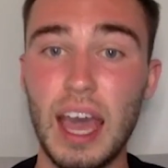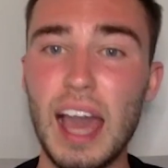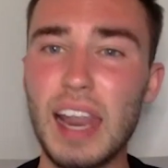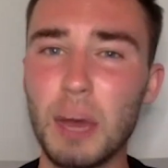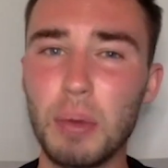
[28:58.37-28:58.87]

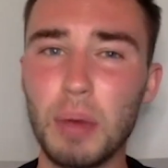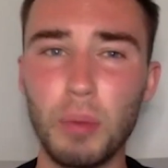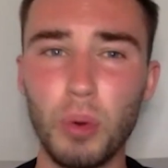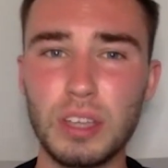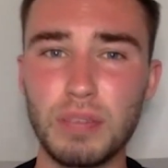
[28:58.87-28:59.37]
a little bit
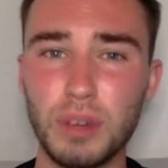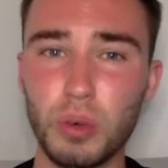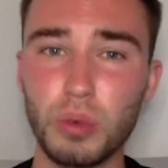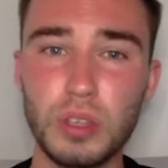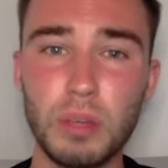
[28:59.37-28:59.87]
more
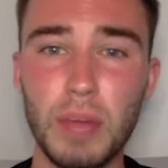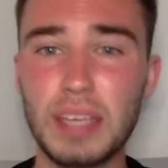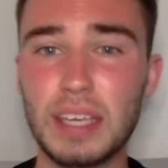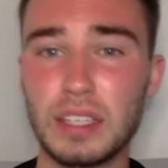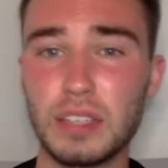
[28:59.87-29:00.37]
difficult to make it